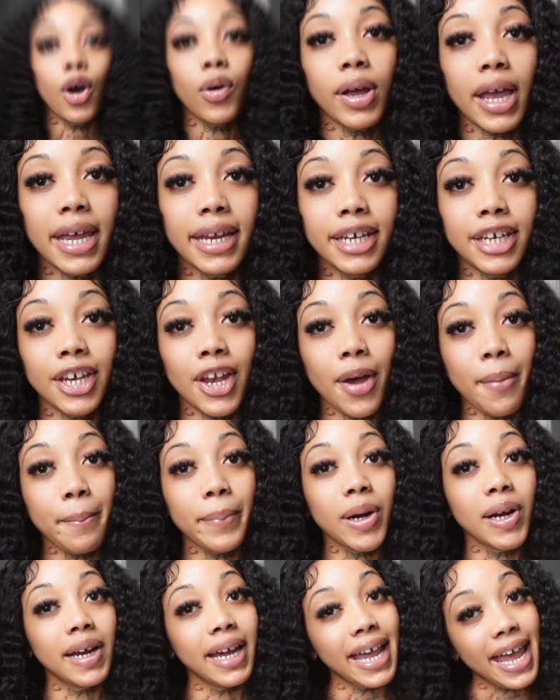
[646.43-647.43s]
Okay,
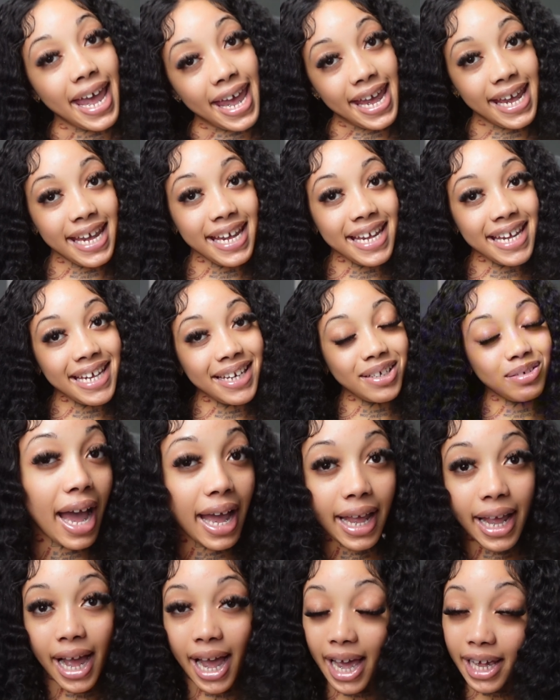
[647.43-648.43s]
number eight,
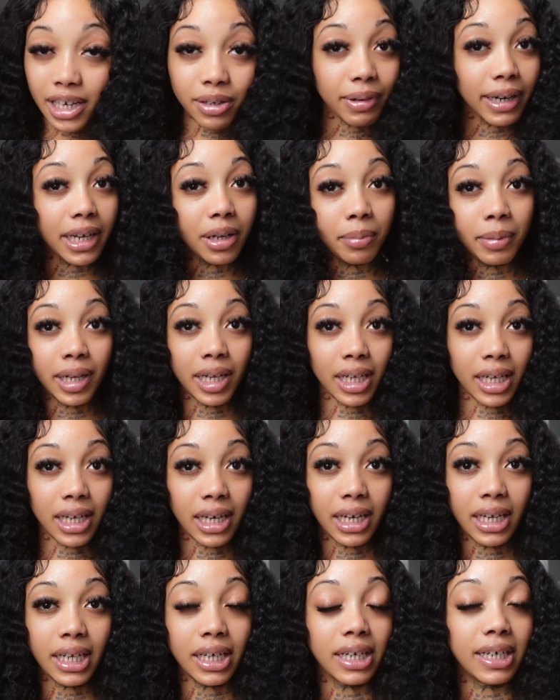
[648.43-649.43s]
I highly recommend
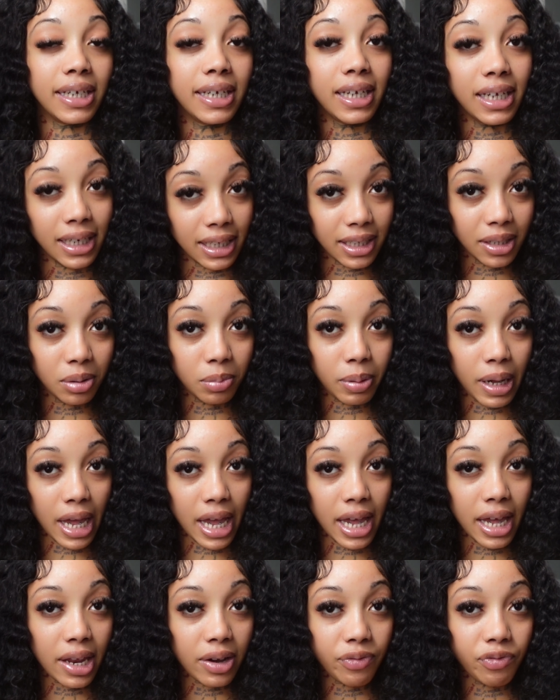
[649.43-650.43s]
getting a heating
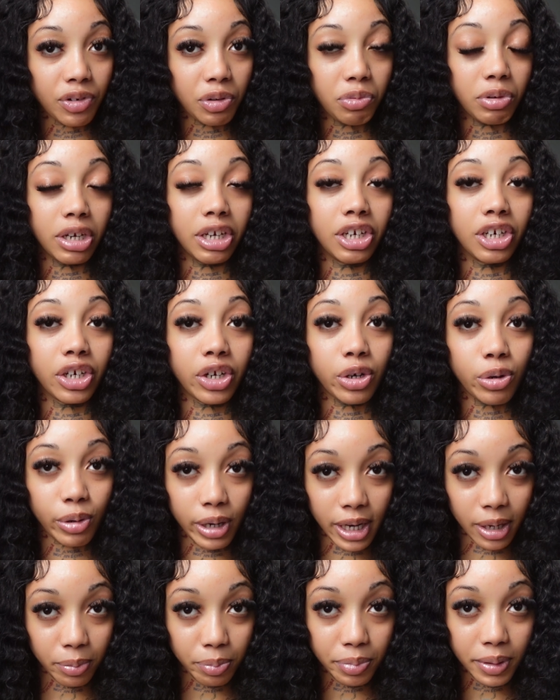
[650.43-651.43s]
pad for when you're
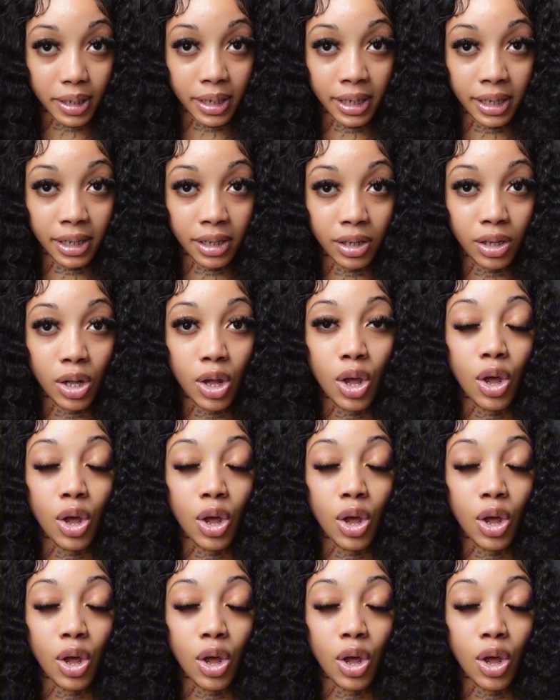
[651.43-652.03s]
cramping